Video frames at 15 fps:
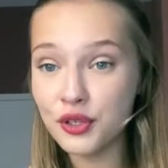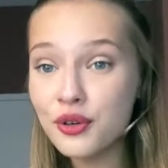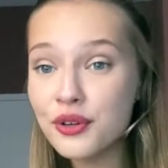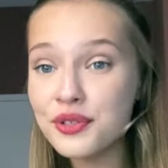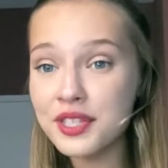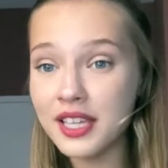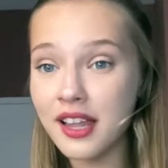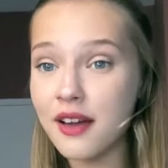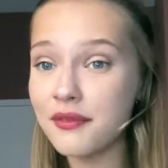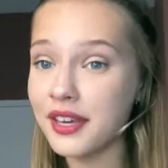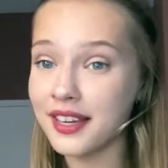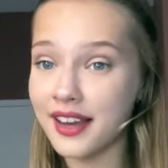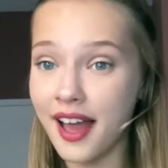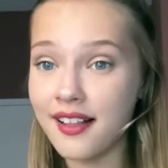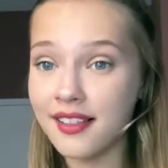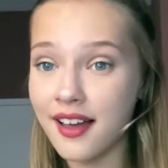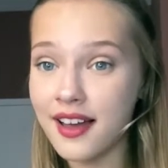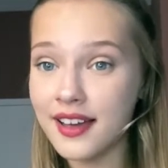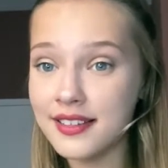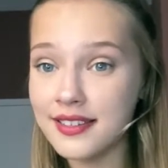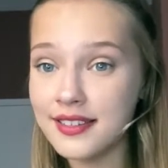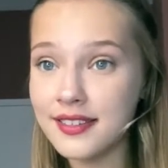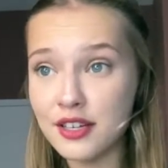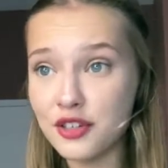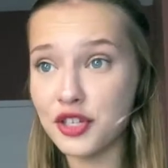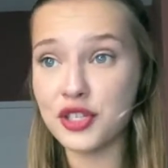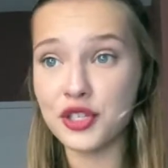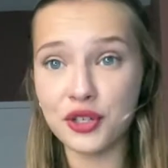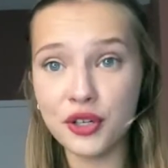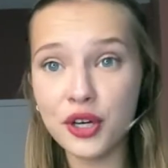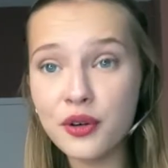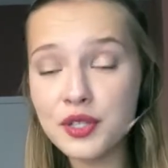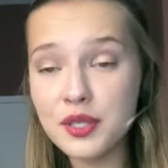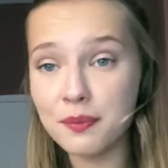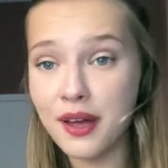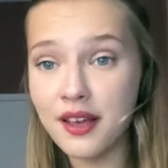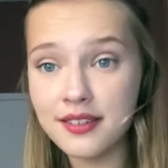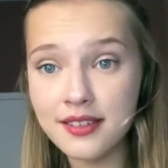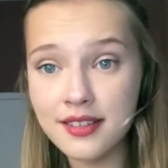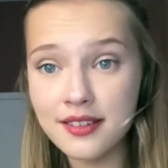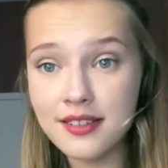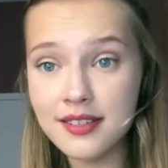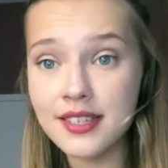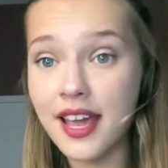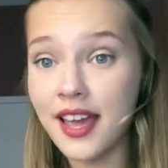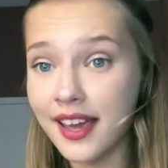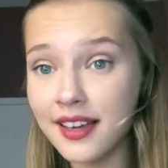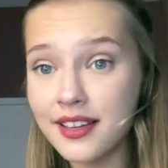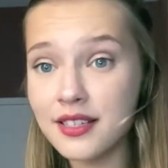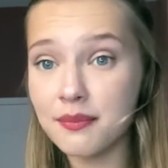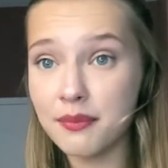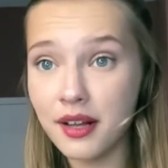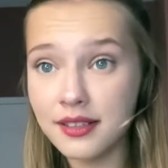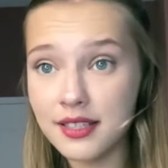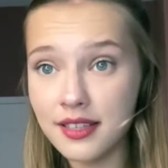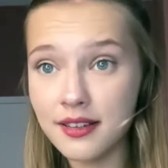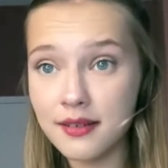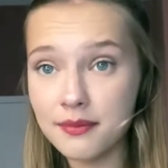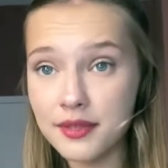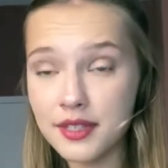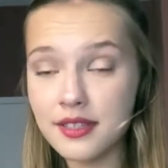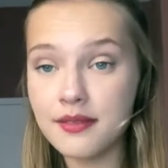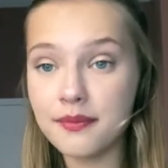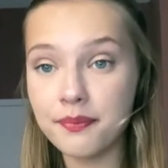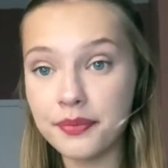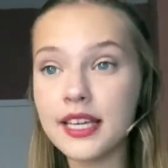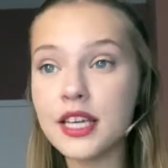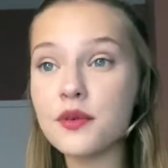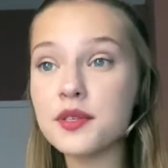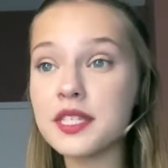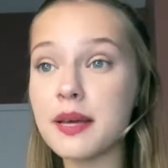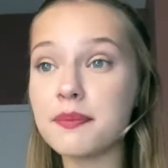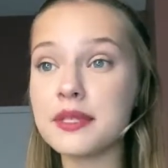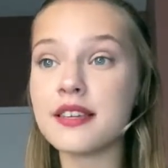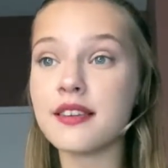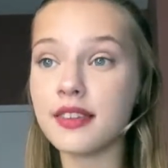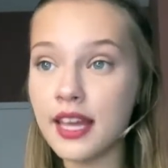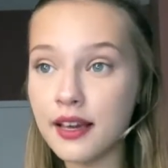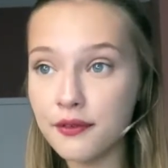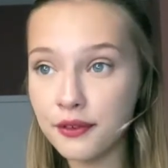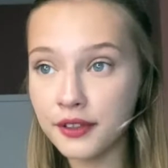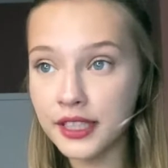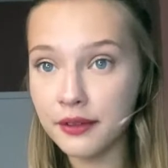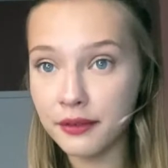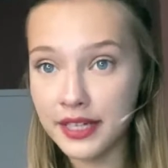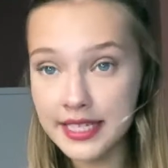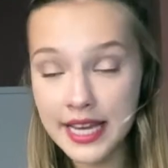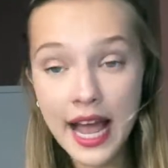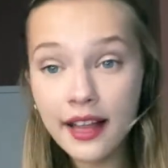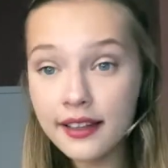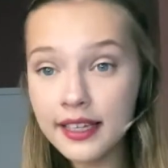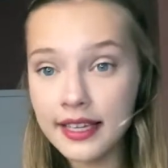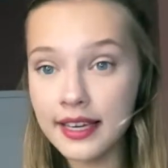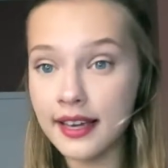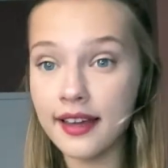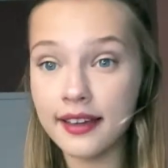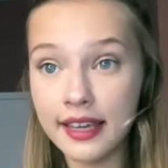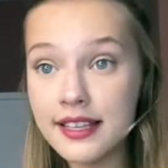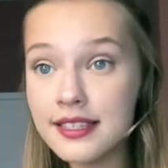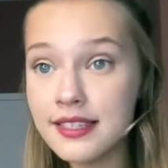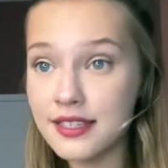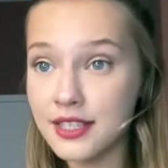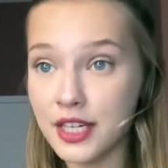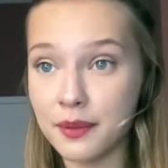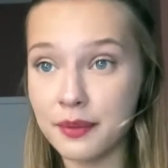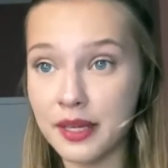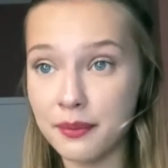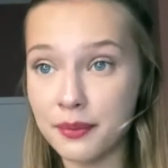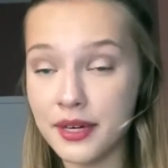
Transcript: Yugoslavian allies, such as the Croats, Bosnians, and Muslims. NATO stepped in thankfully, retaliating against the Serbian